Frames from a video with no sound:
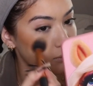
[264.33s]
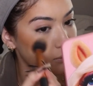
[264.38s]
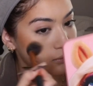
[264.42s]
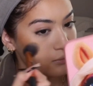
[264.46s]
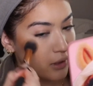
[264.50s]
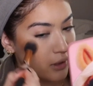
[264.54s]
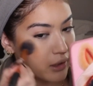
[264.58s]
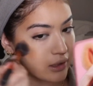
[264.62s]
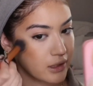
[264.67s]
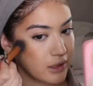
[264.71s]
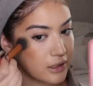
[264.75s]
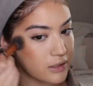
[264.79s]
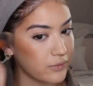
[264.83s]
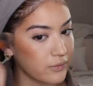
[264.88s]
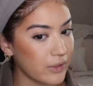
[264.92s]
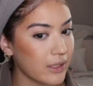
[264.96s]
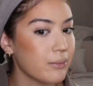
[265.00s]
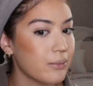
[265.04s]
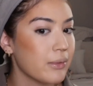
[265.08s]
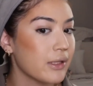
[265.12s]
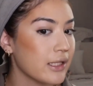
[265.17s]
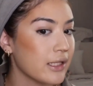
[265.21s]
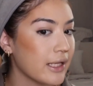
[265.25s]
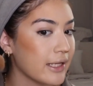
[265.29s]
And here's what I
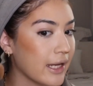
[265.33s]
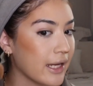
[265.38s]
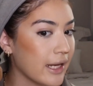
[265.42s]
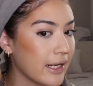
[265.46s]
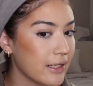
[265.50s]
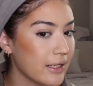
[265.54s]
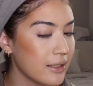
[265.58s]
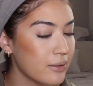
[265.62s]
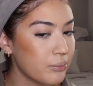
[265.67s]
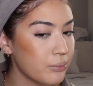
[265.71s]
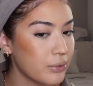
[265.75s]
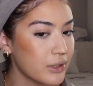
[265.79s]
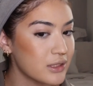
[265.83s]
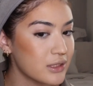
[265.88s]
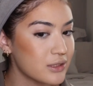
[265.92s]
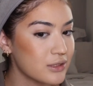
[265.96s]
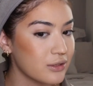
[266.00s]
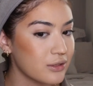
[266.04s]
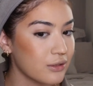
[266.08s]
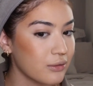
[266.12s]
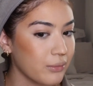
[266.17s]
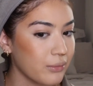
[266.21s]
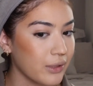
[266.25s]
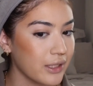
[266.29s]
mean, like I didn't put
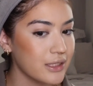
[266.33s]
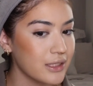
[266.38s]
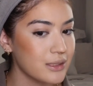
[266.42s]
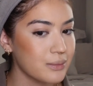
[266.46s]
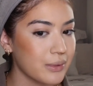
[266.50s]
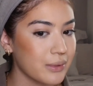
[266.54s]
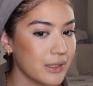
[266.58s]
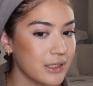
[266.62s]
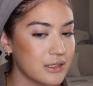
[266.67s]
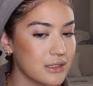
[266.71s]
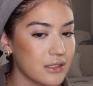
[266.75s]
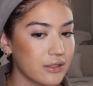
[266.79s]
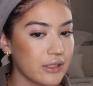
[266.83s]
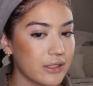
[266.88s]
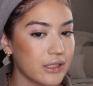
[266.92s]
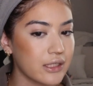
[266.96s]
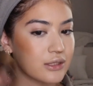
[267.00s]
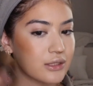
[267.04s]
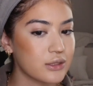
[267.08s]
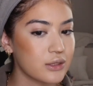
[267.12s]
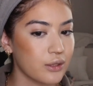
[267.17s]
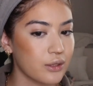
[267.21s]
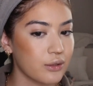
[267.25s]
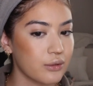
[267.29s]
so much, but it's already
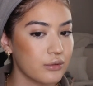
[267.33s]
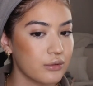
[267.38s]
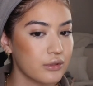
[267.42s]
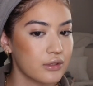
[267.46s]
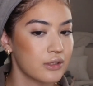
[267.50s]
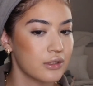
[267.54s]
so